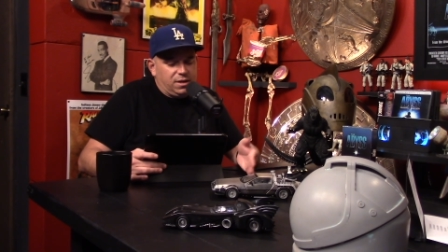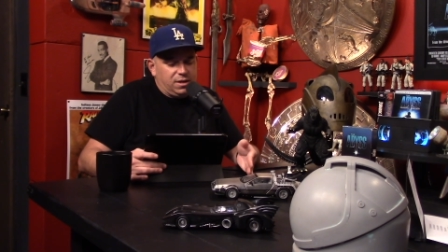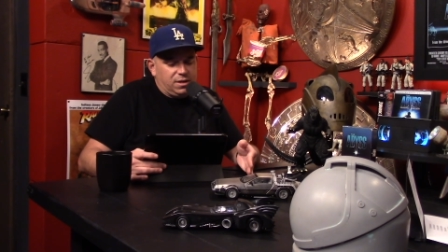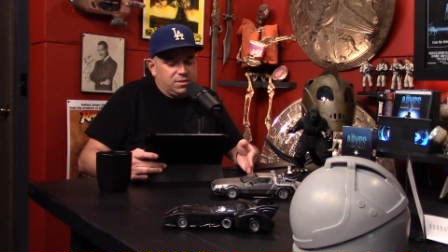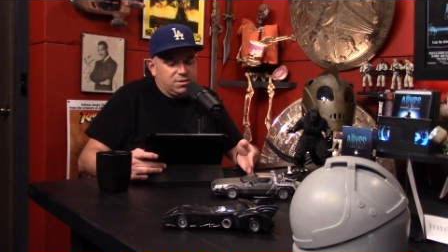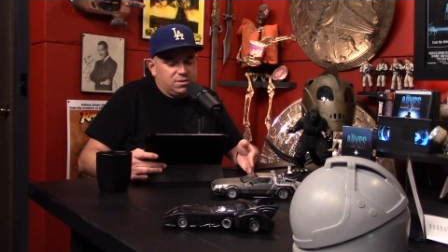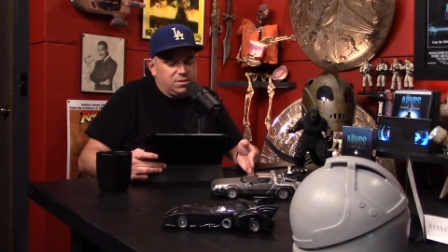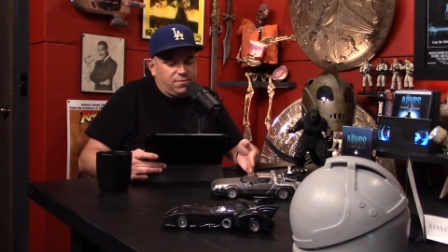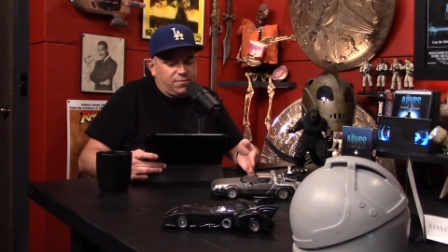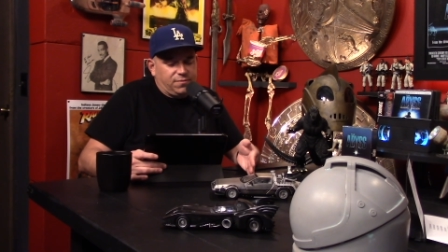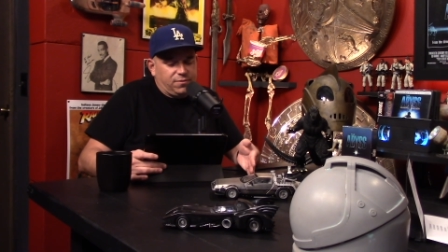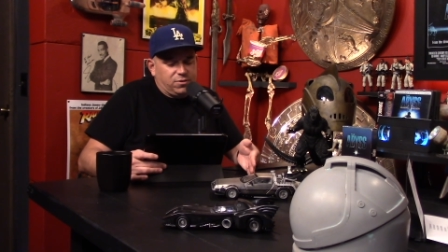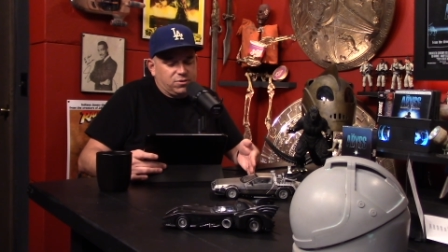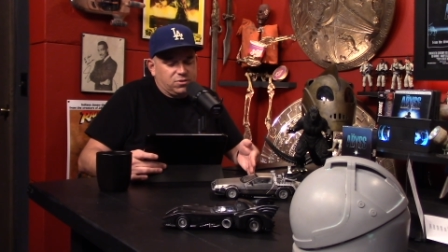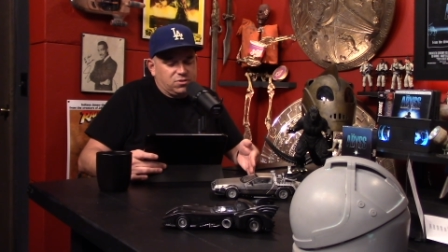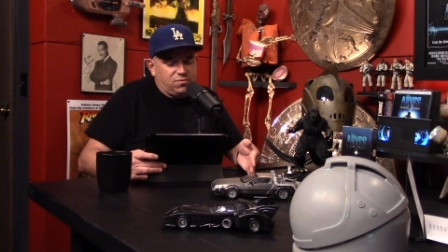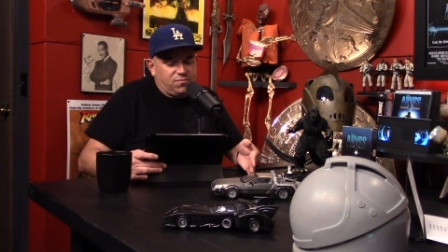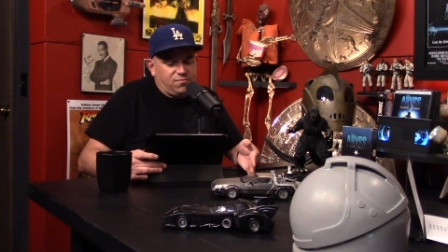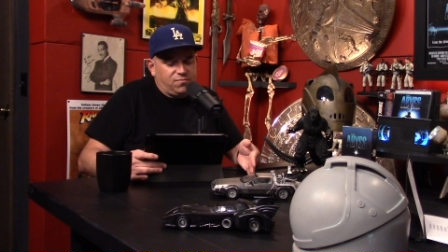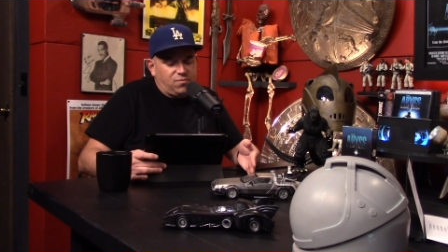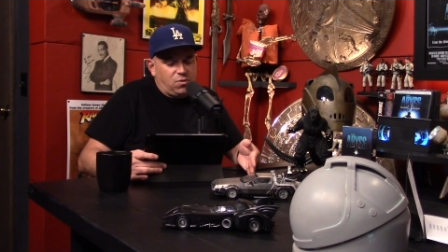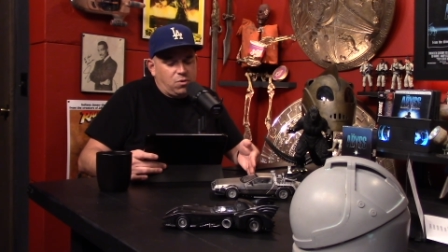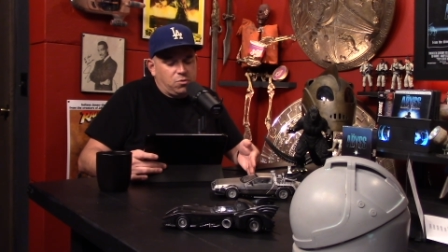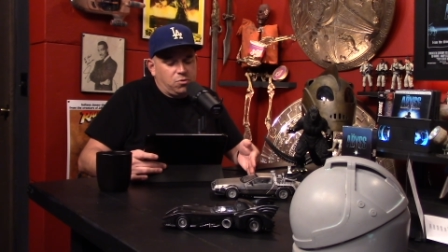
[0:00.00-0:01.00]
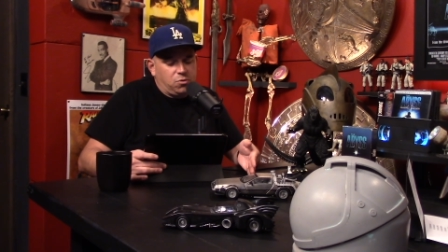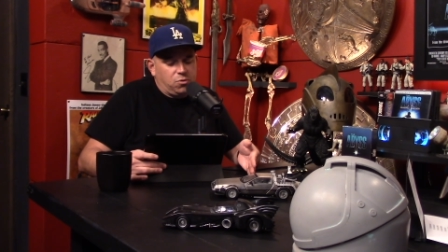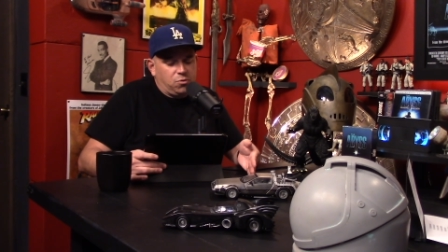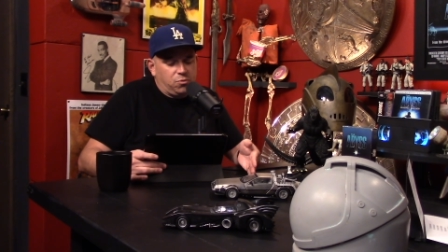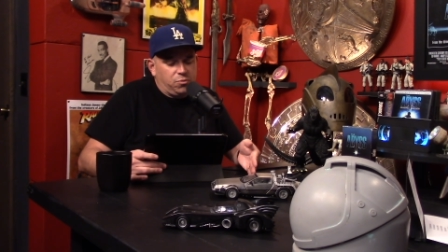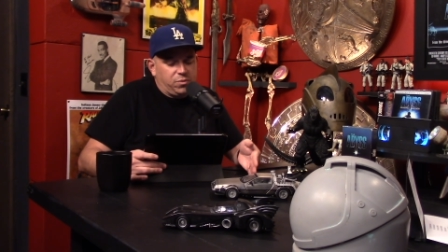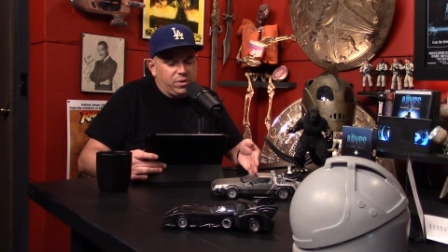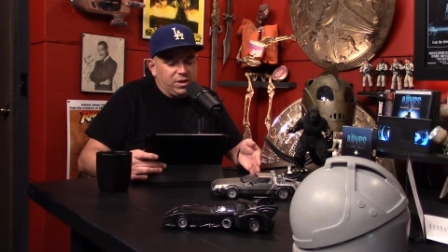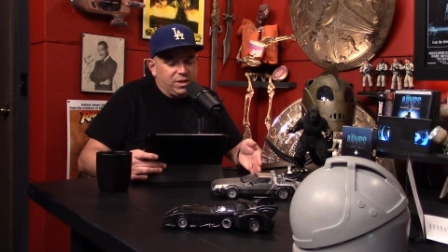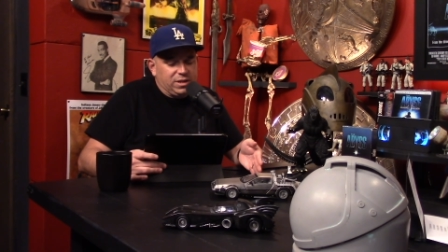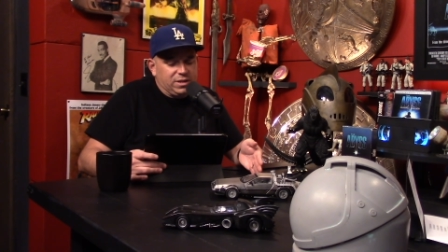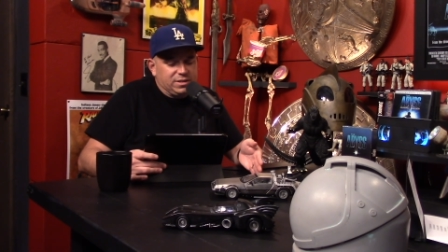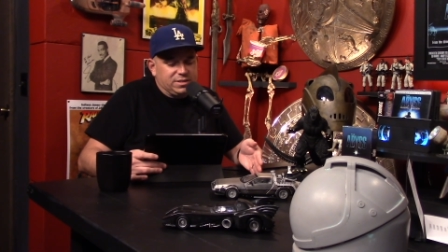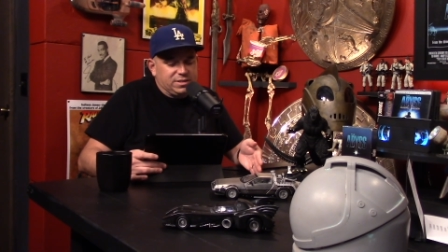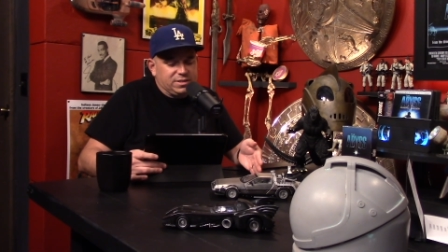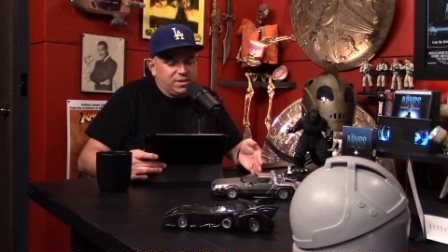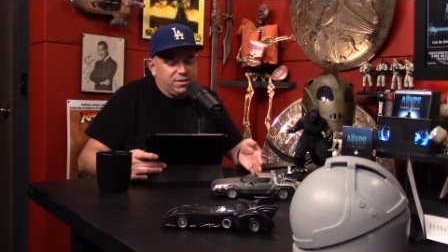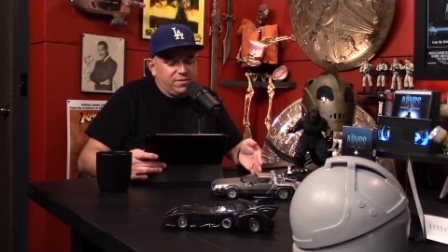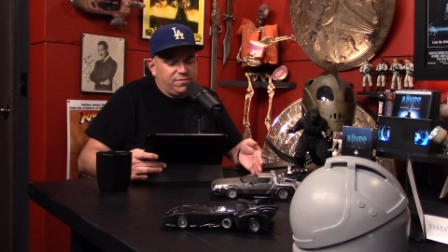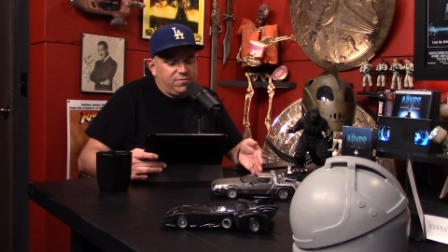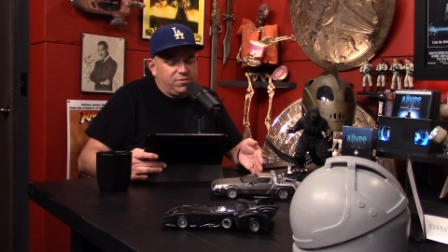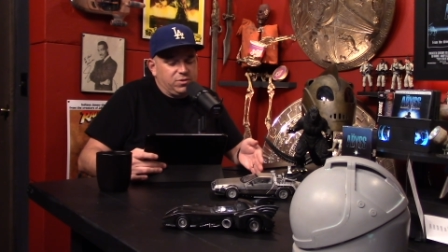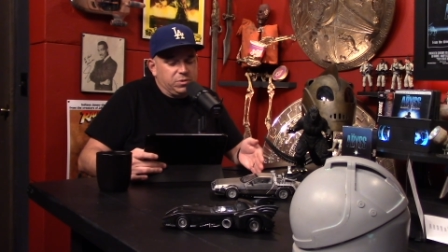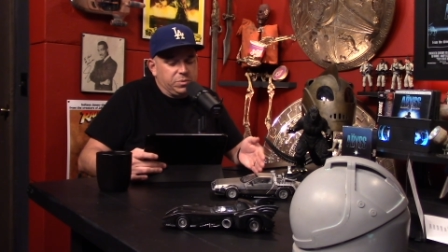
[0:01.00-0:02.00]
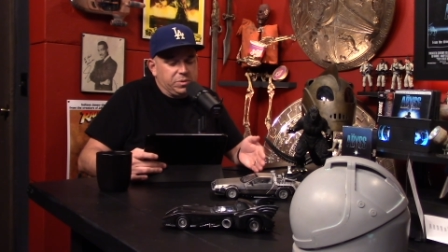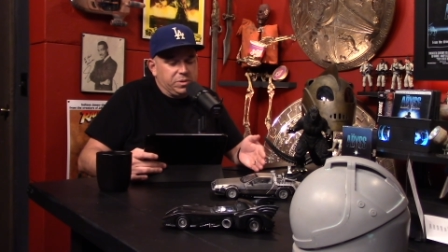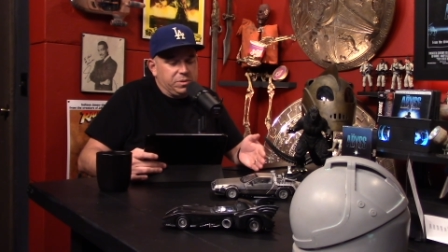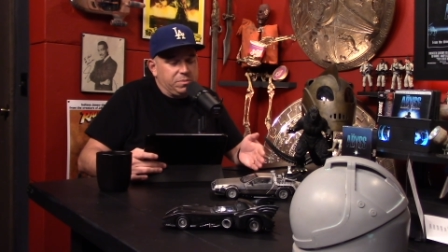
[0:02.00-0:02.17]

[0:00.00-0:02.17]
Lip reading: it's the first photorealistic fluid